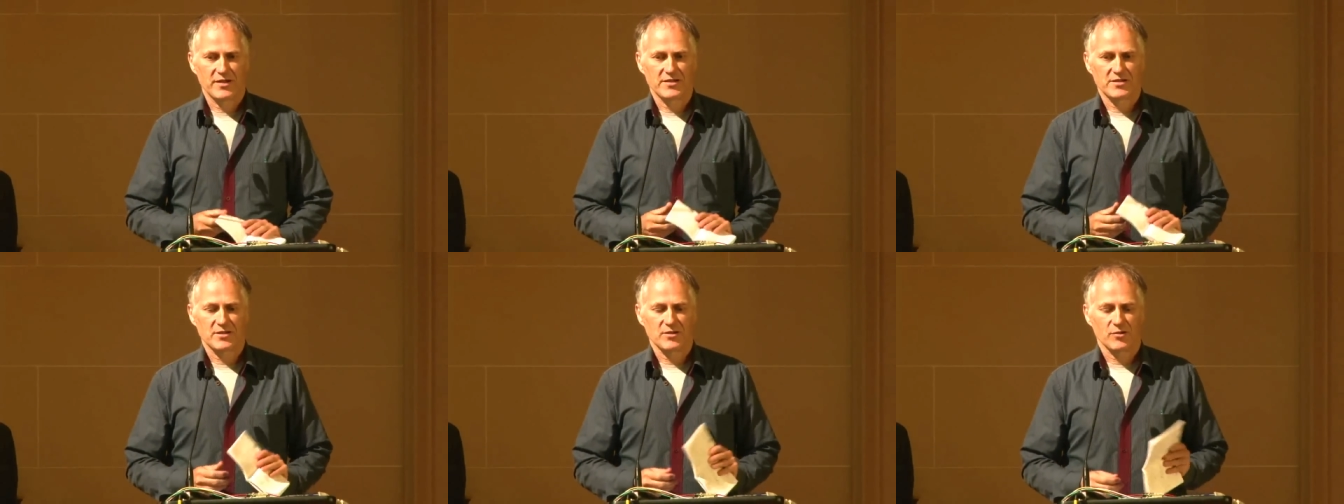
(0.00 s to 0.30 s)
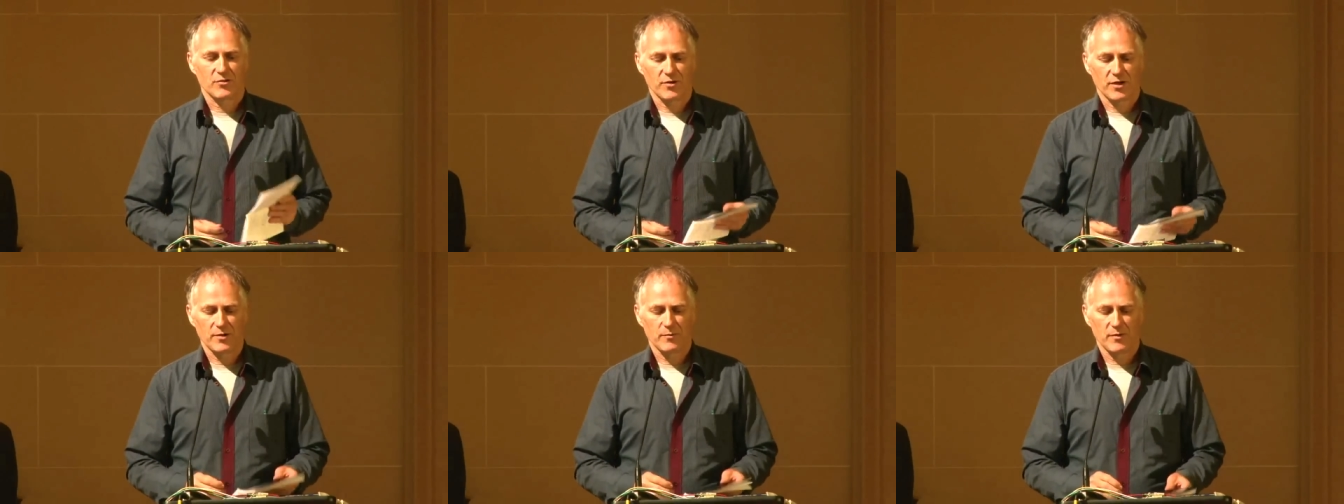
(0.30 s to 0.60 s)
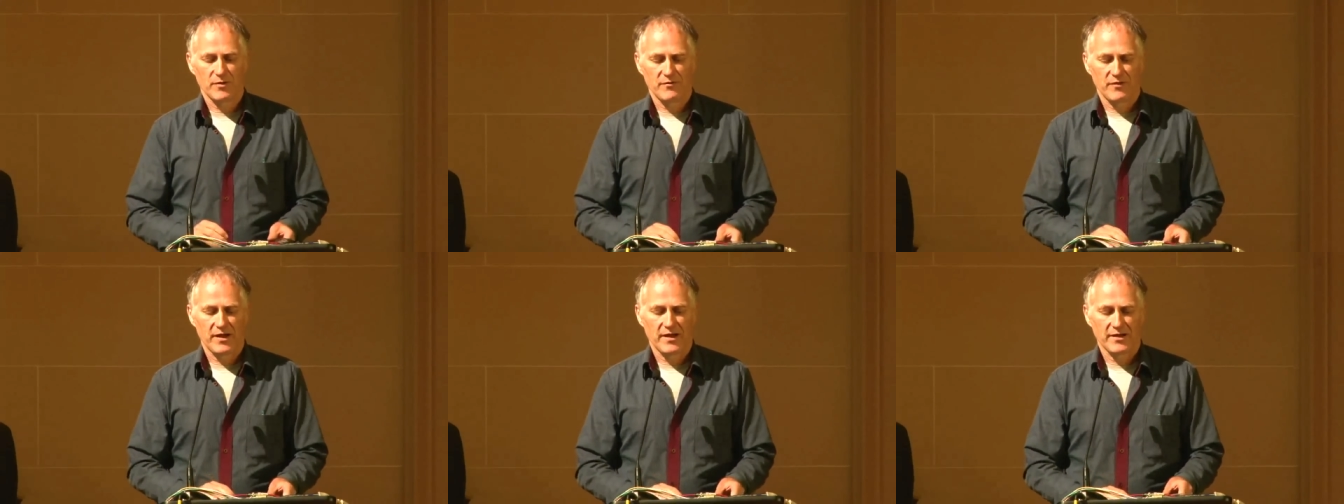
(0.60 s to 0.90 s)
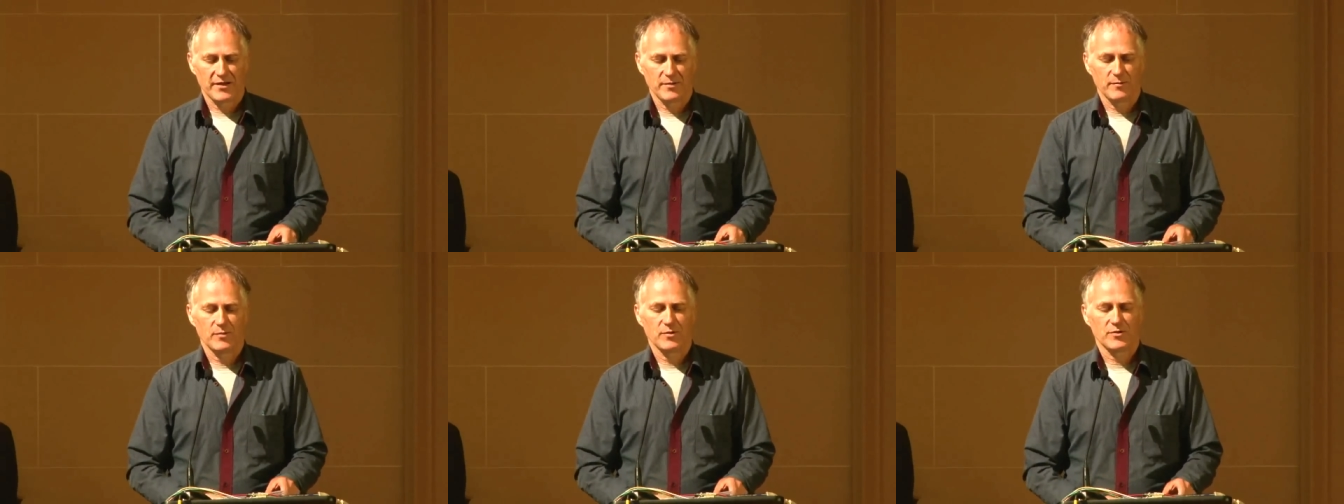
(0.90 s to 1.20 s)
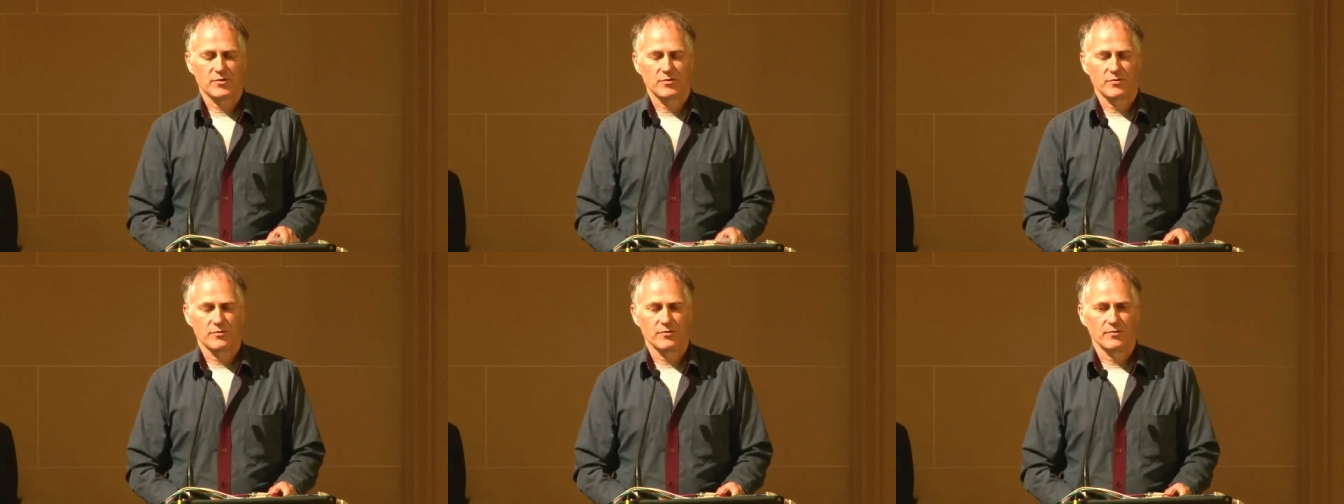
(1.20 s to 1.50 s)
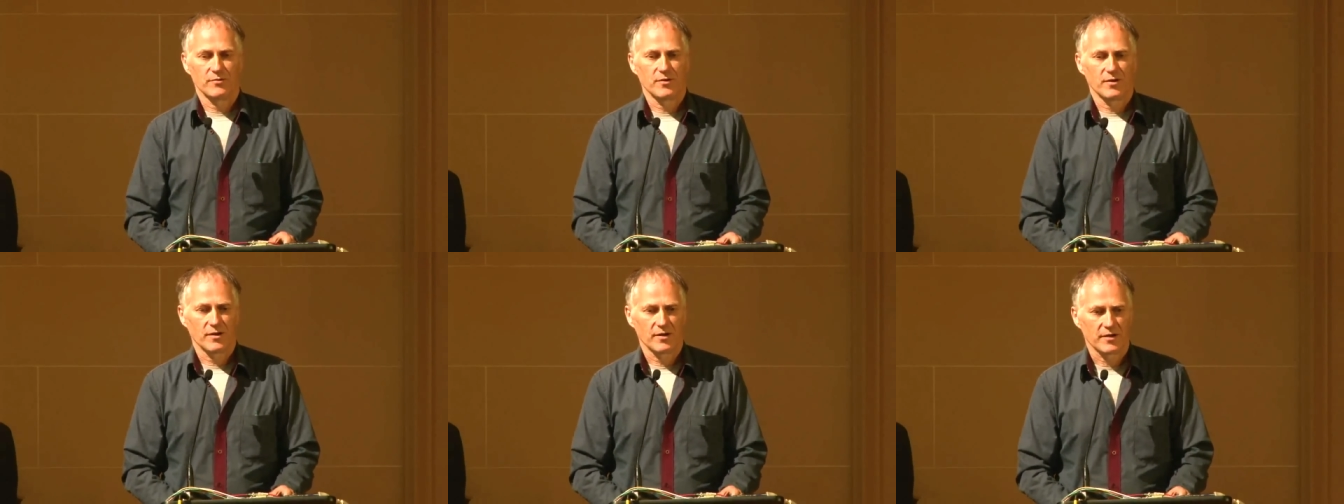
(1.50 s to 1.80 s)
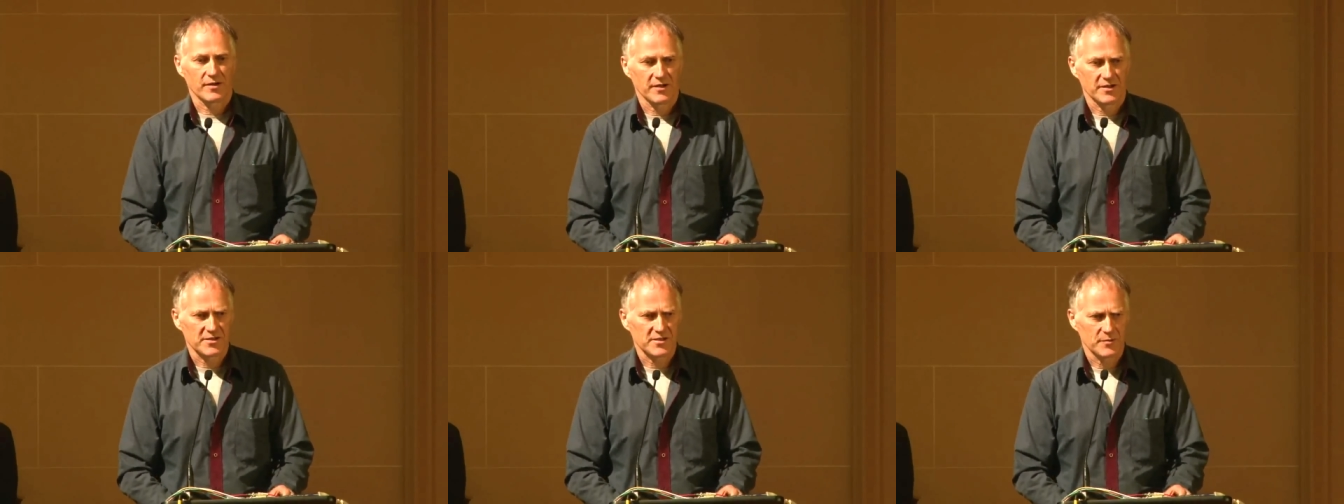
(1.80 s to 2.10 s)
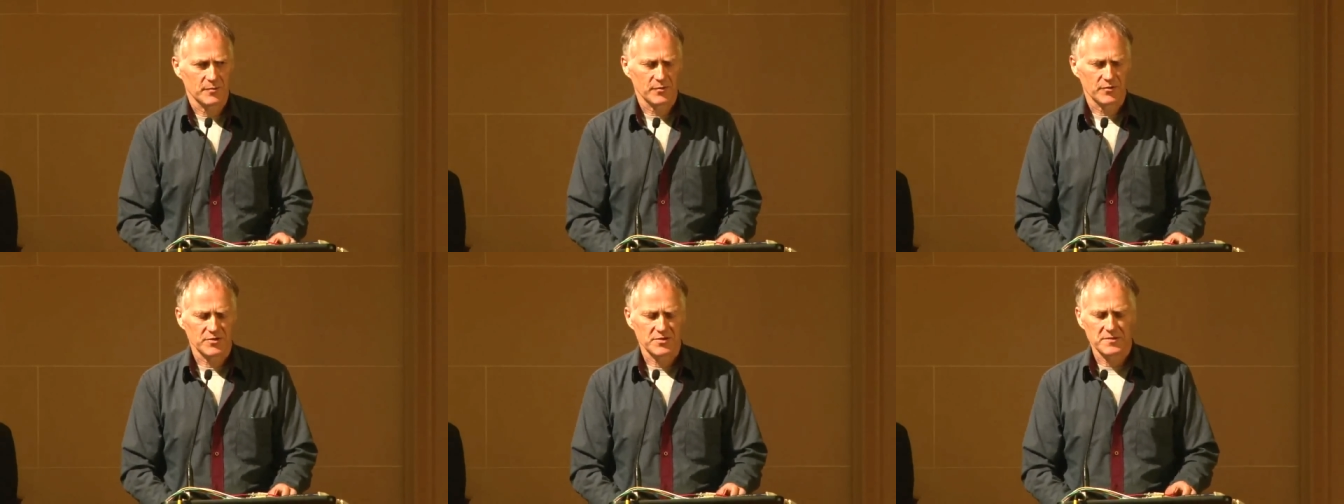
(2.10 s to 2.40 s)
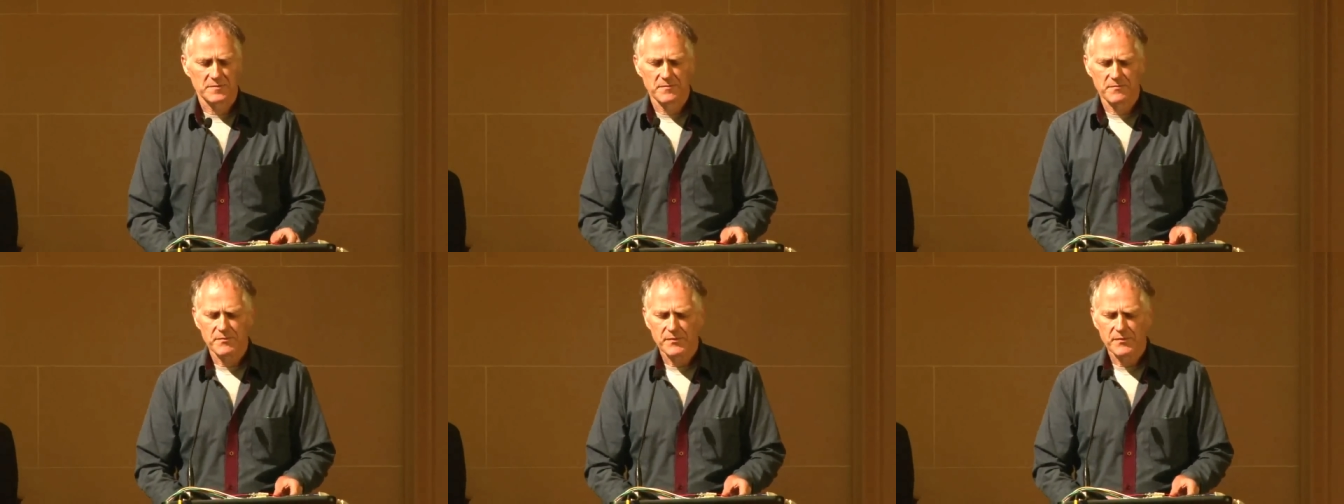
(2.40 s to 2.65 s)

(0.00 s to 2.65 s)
is incredibly valuable to our customers.